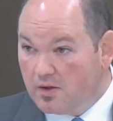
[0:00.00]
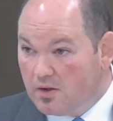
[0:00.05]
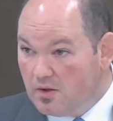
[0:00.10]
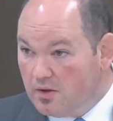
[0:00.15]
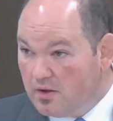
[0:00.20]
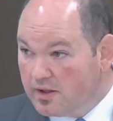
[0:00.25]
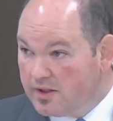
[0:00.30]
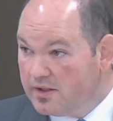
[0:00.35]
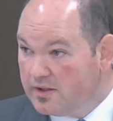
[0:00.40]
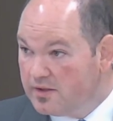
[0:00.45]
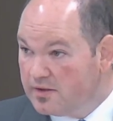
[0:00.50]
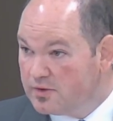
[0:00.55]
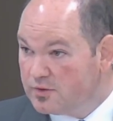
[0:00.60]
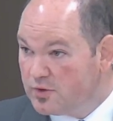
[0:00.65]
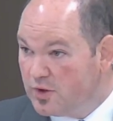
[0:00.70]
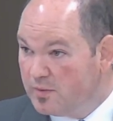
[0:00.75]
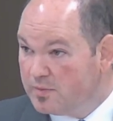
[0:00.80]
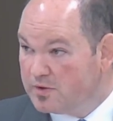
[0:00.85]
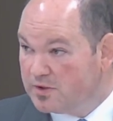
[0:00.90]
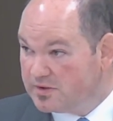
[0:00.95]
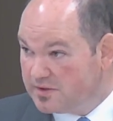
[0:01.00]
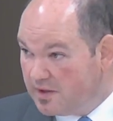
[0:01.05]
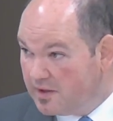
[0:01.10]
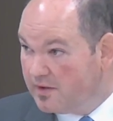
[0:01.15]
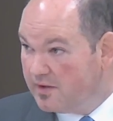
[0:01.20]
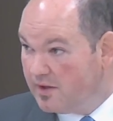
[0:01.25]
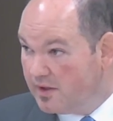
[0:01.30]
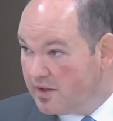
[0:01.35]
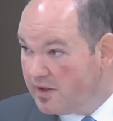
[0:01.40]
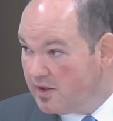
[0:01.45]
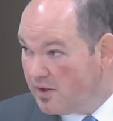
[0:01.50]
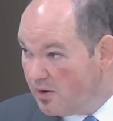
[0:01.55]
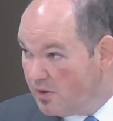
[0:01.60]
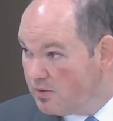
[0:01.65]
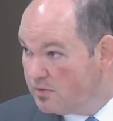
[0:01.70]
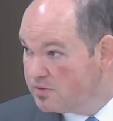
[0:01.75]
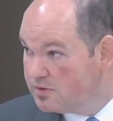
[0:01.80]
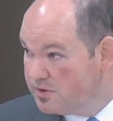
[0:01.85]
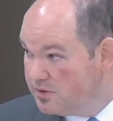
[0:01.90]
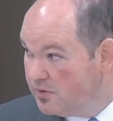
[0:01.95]
You look into the scriptures, they're going to
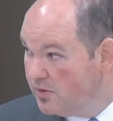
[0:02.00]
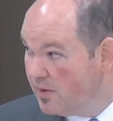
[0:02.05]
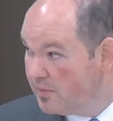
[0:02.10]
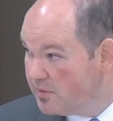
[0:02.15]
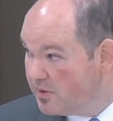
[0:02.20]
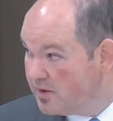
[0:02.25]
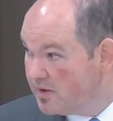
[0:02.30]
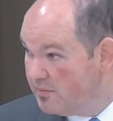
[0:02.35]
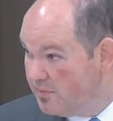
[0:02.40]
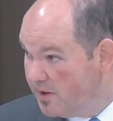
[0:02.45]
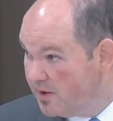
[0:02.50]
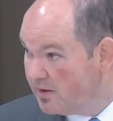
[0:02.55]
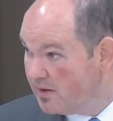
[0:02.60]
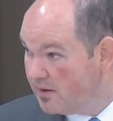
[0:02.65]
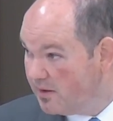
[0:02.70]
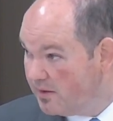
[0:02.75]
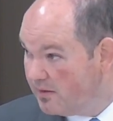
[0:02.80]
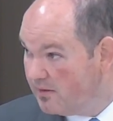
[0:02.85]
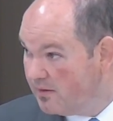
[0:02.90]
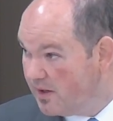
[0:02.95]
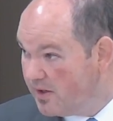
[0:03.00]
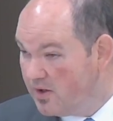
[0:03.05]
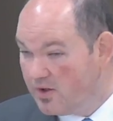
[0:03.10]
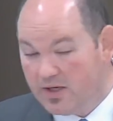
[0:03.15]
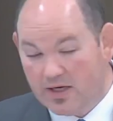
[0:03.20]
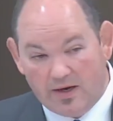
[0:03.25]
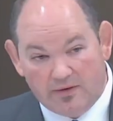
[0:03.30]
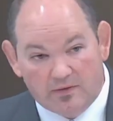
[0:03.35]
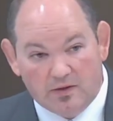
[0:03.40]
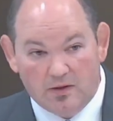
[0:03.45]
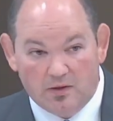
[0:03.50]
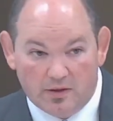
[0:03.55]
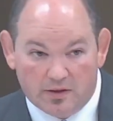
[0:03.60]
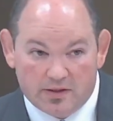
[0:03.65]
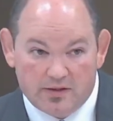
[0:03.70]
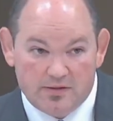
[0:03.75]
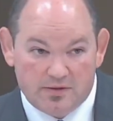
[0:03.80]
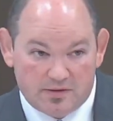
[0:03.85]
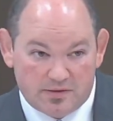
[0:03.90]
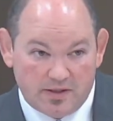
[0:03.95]
hold you up to the mirror, and you're going to have to
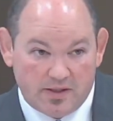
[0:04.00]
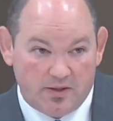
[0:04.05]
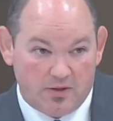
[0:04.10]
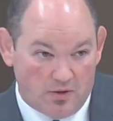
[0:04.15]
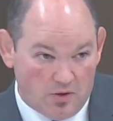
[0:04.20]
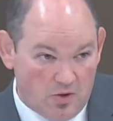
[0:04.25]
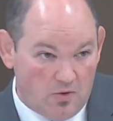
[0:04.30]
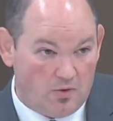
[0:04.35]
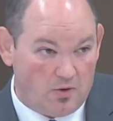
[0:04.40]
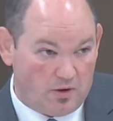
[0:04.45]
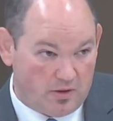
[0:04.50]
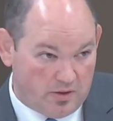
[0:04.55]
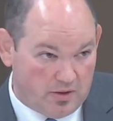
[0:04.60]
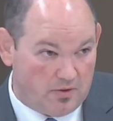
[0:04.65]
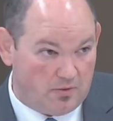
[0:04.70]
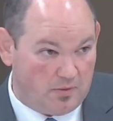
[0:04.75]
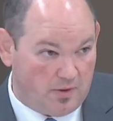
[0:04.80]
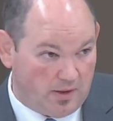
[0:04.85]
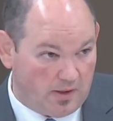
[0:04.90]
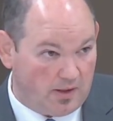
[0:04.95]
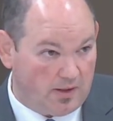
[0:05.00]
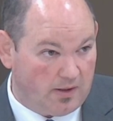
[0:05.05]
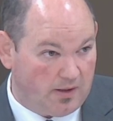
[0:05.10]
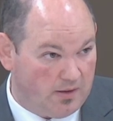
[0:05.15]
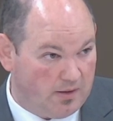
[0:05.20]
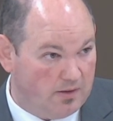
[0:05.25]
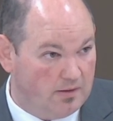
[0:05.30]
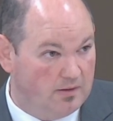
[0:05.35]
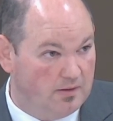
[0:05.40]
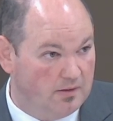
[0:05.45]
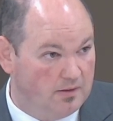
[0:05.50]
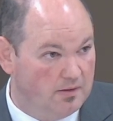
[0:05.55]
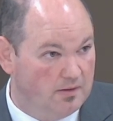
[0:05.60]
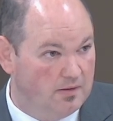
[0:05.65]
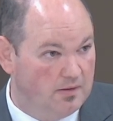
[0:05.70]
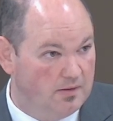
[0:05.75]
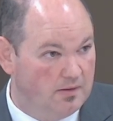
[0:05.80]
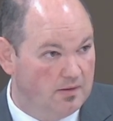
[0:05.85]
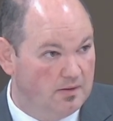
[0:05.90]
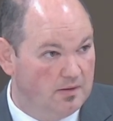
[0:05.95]
look and see who are you really?
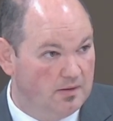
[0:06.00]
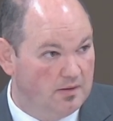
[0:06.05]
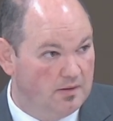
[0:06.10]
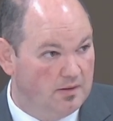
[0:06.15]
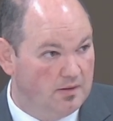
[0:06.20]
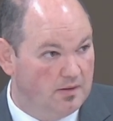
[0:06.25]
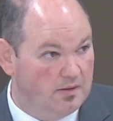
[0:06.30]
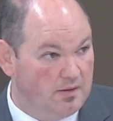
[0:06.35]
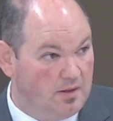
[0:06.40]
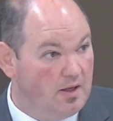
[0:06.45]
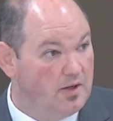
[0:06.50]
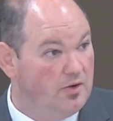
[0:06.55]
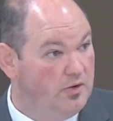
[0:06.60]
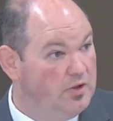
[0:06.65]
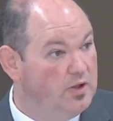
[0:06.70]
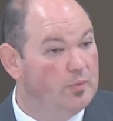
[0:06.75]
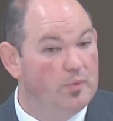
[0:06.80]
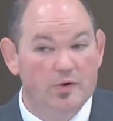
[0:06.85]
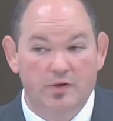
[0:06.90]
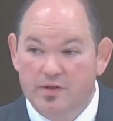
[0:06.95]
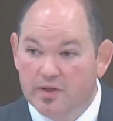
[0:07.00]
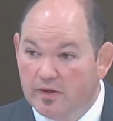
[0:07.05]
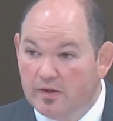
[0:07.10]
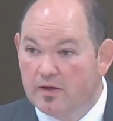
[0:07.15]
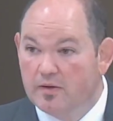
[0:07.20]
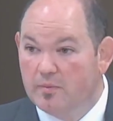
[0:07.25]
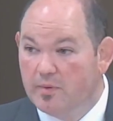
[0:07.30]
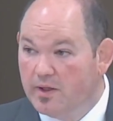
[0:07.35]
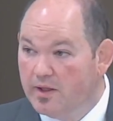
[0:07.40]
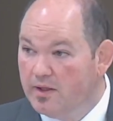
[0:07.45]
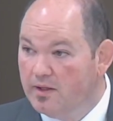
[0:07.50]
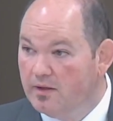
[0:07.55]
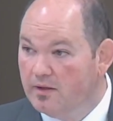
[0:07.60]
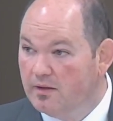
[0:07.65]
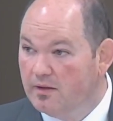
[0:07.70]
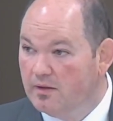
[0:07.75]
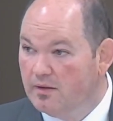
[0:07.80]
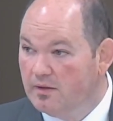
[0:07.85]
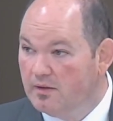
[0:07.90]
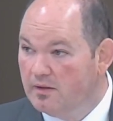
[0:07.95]
Not who you pretend to be,
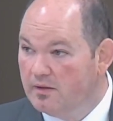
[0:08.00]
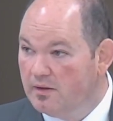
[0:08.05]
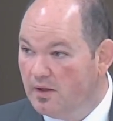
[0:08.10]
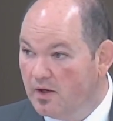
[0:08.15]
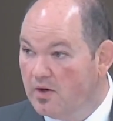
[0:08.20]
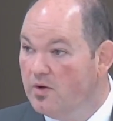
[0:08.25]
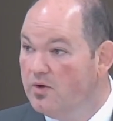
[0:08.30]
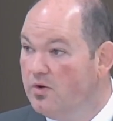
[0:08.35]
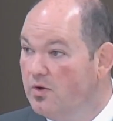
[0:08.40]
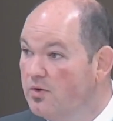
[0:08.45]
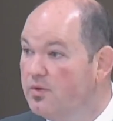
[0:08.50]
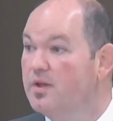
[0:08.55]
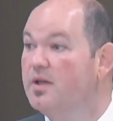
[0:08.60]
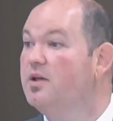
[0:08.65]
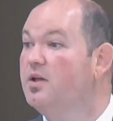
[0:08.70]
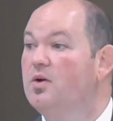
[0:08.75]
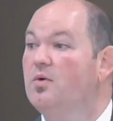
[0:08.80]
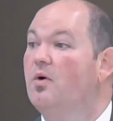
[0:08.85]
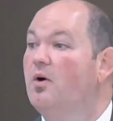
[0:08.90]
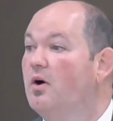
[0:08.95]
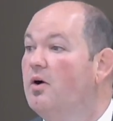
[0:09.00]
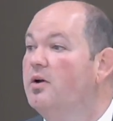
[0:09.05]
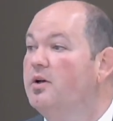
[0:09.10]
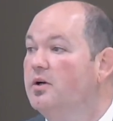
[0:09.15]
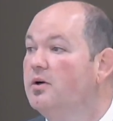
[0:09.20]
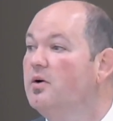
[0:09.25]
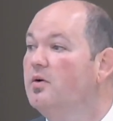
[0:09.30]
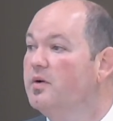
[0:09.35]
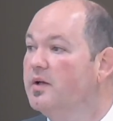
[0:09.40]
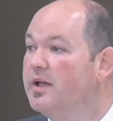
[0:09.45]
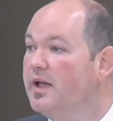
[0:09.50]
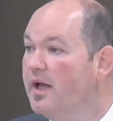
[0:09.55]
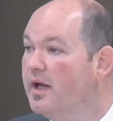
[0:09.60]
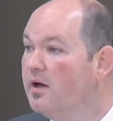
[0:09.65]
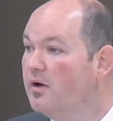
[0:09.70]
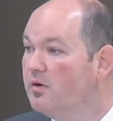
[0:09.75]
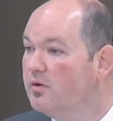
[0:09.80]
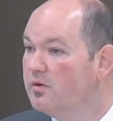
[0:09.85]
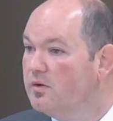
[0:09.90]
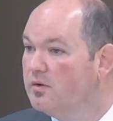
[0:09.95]
not who you think you are on your own
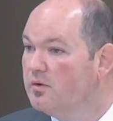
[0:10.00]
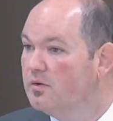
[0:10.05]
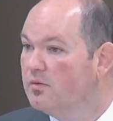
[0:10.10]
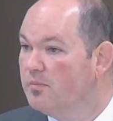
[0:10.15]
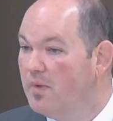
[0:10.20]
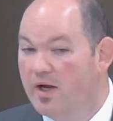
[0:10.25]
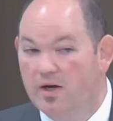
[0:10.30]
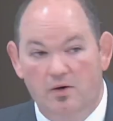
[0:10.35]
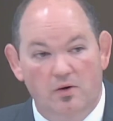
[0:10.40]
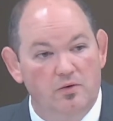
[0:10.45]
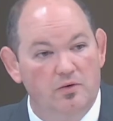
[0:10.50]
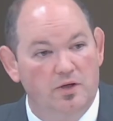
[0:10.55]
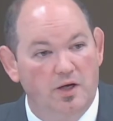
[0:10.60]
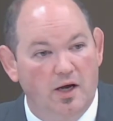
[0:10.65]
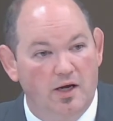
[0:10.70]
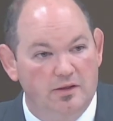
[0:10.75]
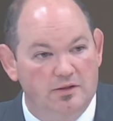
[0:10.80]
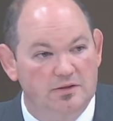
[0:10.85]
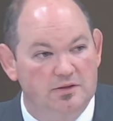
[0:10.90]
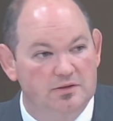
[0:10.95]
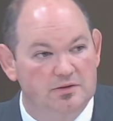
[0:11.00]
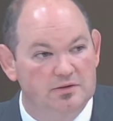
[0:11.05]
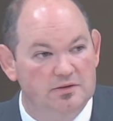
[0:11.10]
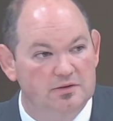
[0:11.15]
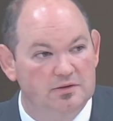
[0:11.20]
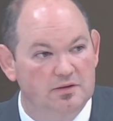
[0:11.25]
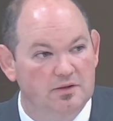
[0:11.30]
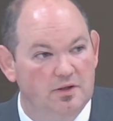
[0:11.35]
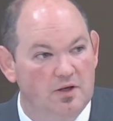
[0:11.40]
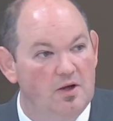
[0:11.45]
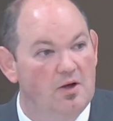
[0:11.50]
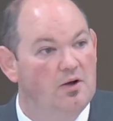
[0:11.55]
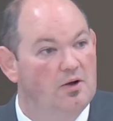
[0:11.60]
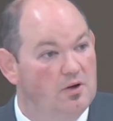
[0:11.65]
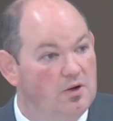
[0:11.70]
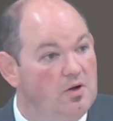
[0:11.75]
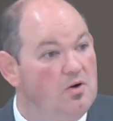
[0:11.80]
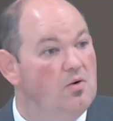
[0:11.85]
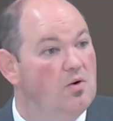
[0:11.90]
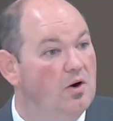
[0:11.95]
account, by your own conscience.
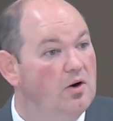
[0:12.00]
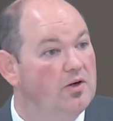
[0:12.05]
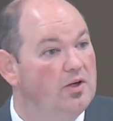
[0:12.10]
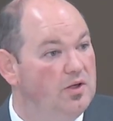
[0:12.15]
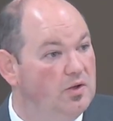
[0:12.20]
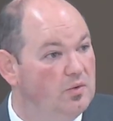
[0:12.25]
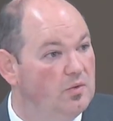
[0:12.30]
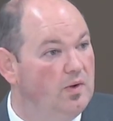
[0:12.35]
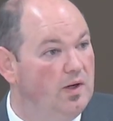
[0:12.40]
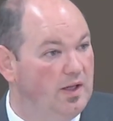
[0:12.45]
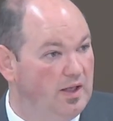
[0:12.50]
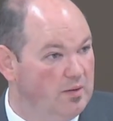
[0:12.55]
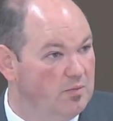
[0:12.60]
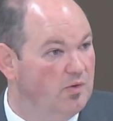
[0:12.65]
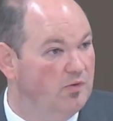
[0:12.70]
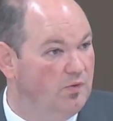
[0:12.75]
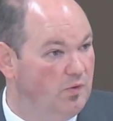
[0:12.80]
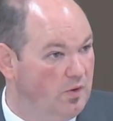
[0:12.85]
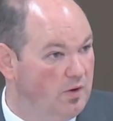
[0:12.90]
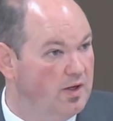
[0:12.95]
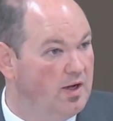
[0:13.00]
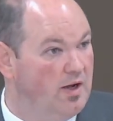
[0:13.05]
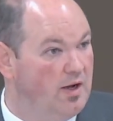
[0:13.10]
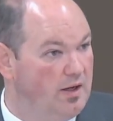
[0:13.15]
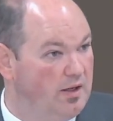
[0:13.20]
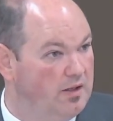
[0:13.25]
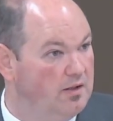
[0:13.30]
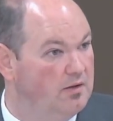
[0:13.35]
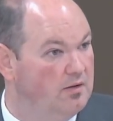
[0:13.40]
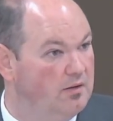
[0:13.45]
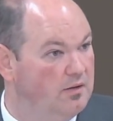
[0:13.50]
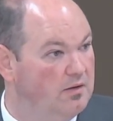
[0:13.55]
Who are you really before God?